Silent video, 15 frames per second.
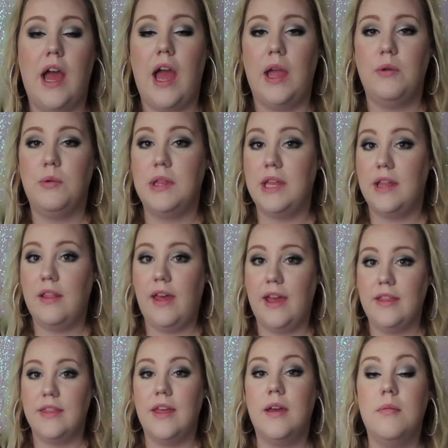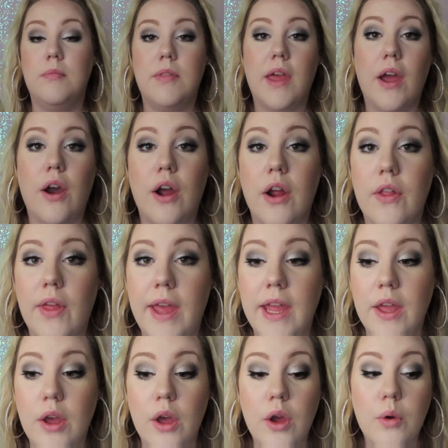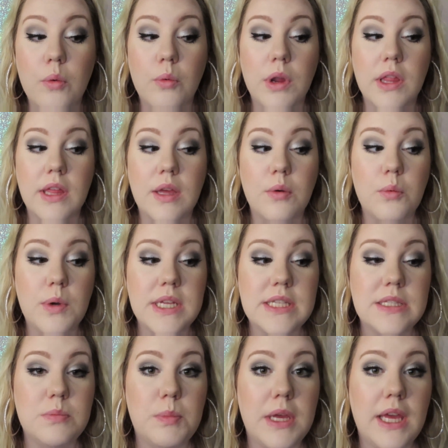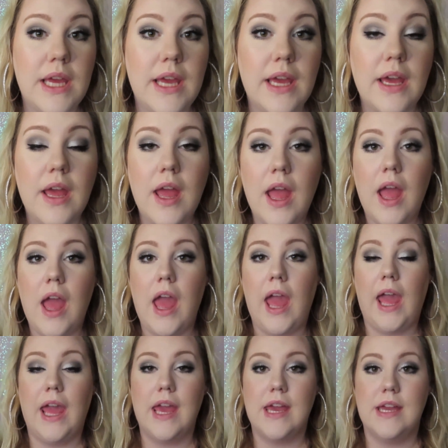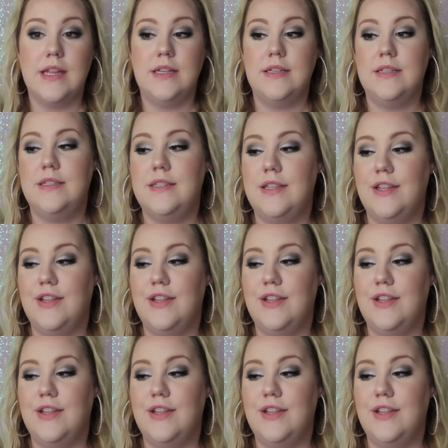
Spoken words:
I really like them. They are like really wispy and